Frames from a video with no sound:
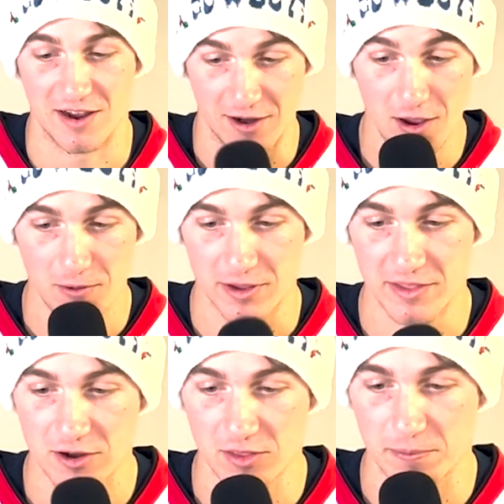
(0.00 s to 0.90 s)
know. And
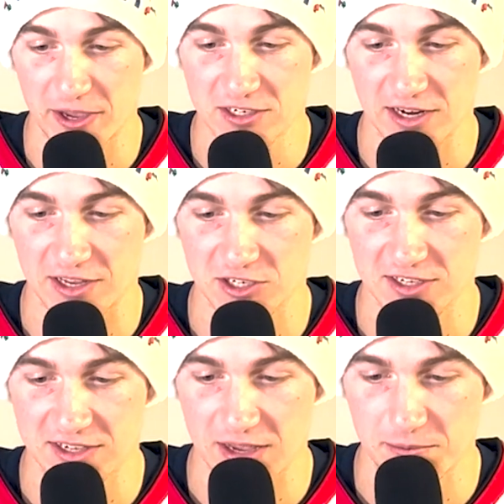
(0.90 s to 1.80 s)
then on the bench, I got
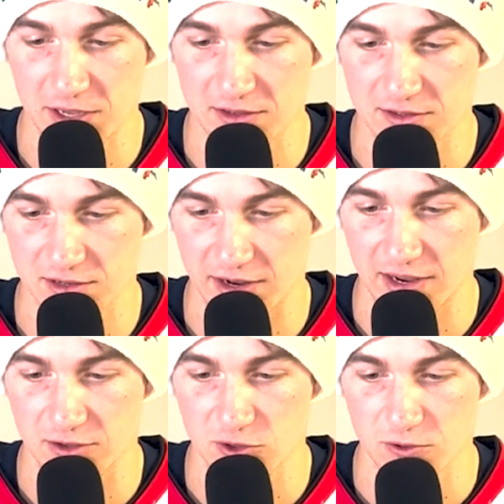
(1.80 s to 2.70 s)
Chase Edmonds. I
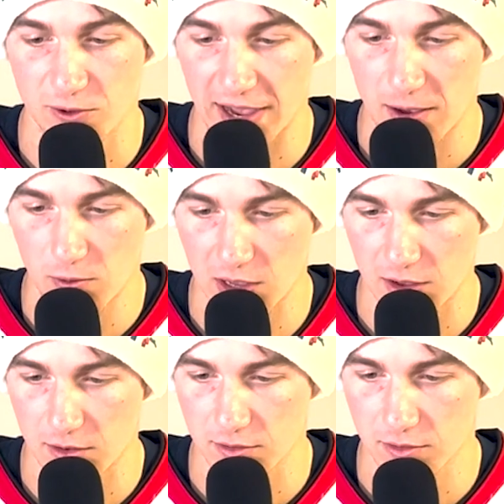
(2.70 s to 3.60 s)
got Tutu
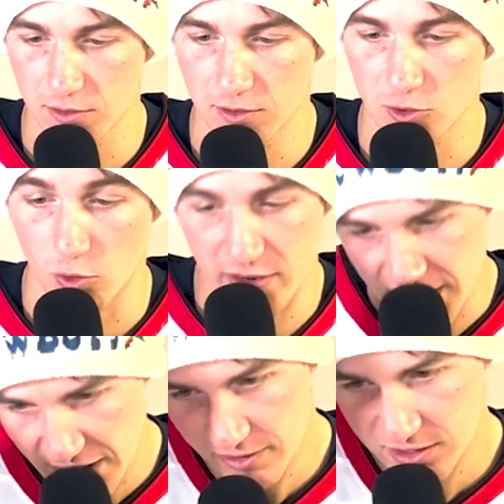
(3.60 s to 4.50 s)
Atwell, Corey
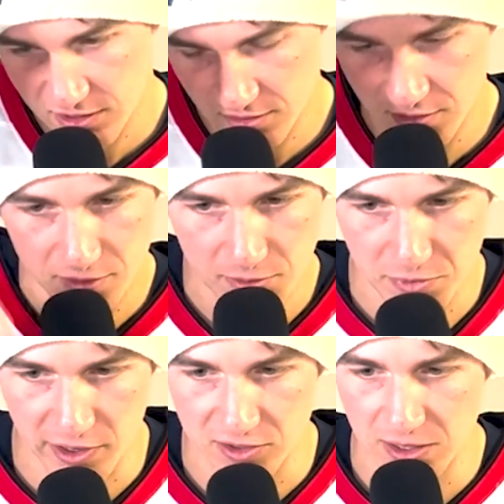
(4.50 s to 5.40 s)
Davis.
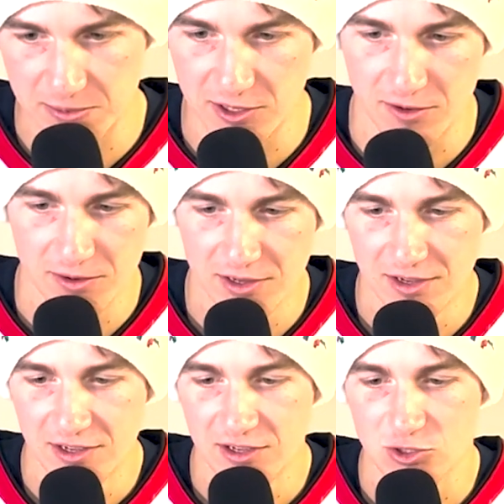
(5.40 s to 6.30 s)
Prayers up to you.
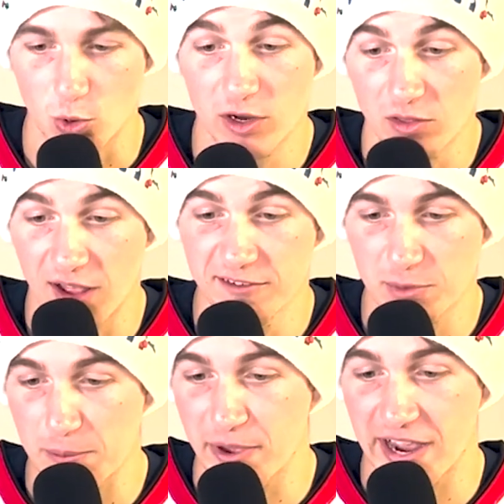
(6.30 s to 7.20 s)
Jordan Love's
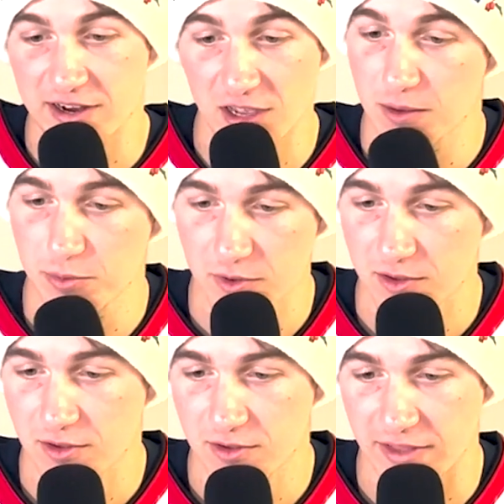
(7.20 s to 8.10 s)
my backup.
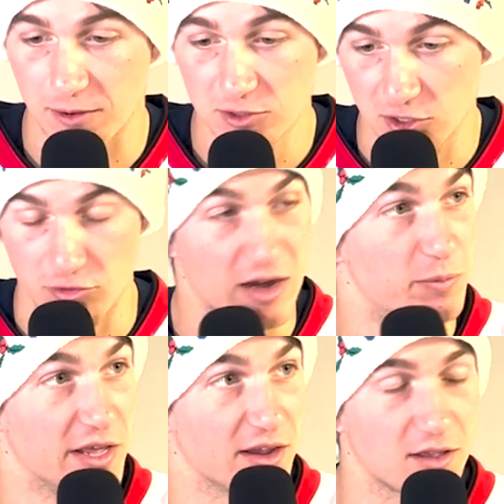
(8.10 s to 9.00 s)
That was a great pick.